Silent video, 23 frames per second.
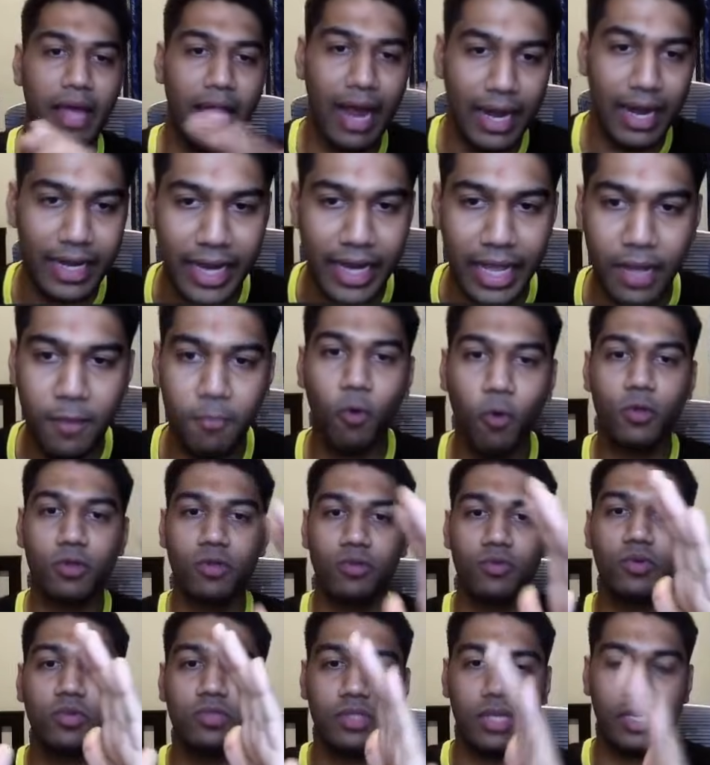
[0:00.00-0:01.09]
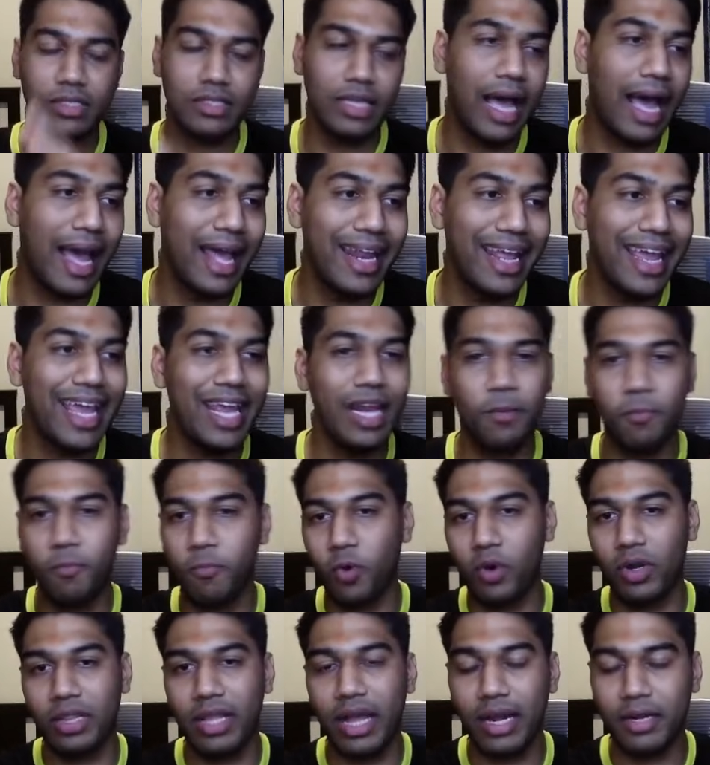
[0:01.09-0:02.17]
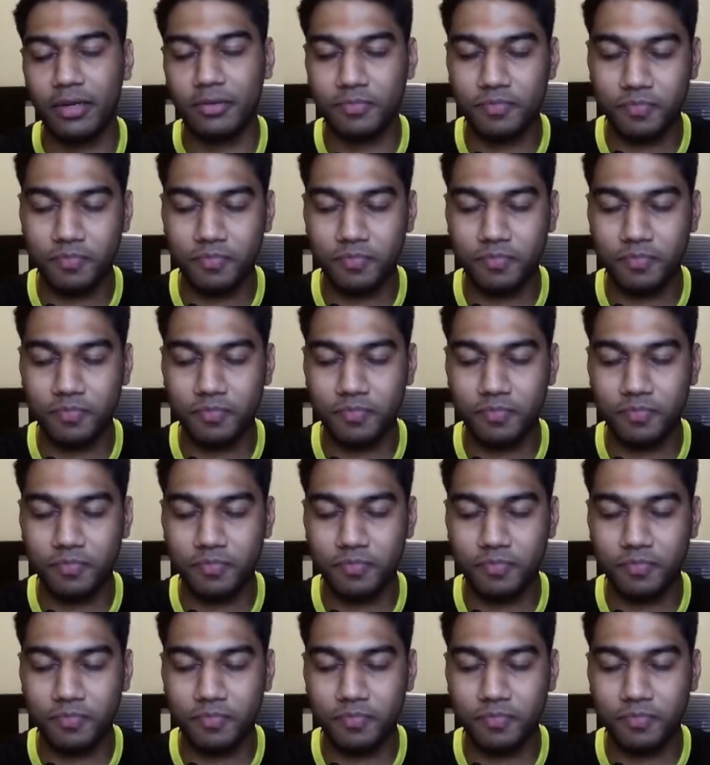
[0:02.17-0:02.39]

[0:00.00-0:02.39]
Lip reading: and take both of those things and input that